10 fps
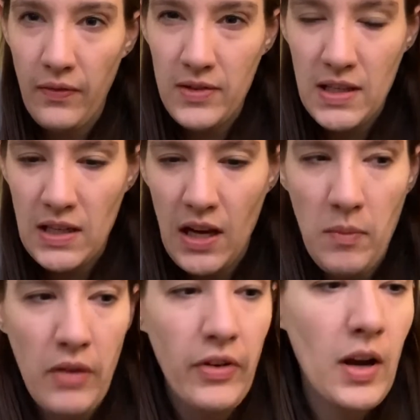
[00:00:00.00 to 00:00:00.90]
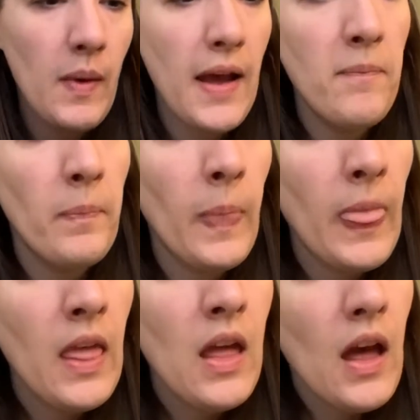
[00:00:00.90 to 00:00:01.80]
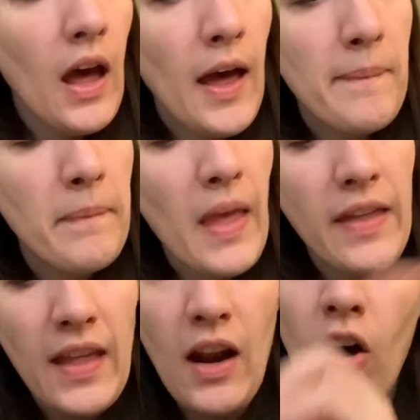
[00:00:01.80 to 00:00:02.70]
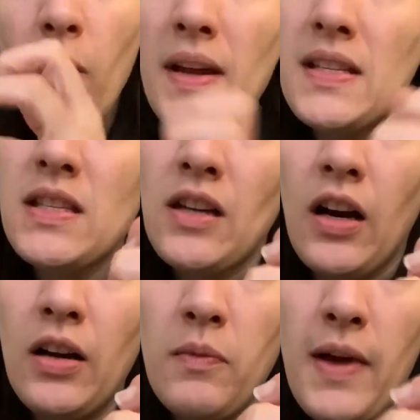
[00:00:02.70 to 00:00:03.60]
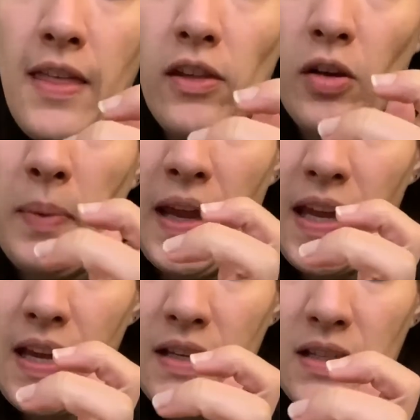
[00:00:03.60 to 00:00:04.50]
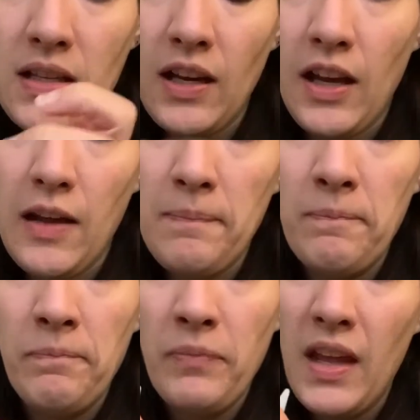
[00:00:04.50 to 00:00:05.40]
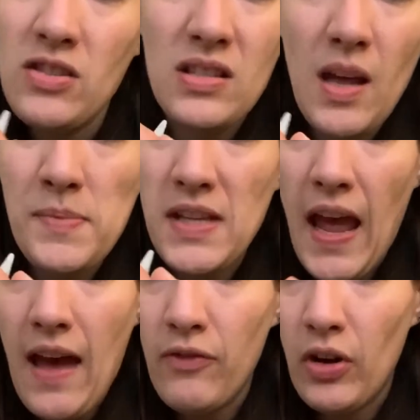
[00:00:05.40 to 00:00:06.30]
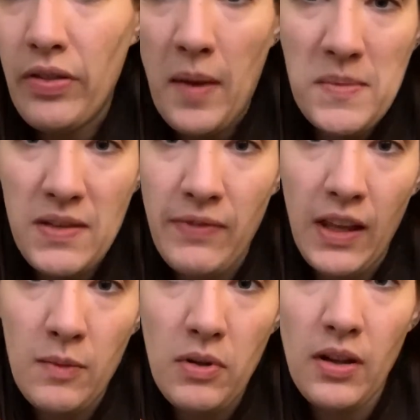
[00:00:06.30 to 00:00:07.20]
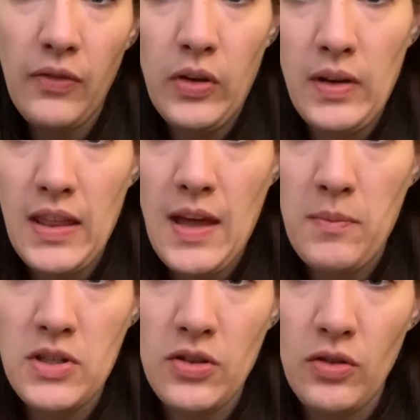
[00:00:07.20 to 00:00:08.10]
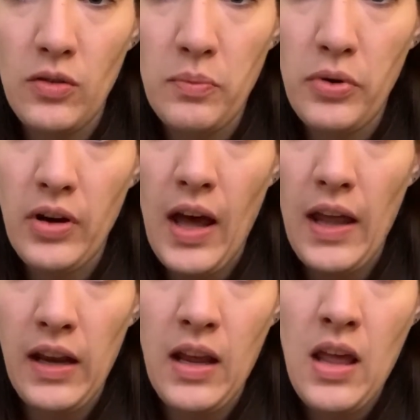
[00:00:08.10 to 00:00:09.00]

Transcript: it doesn't come off right away. And then always start with your pinkies. It just helps to have your thumbs available if you need them to put on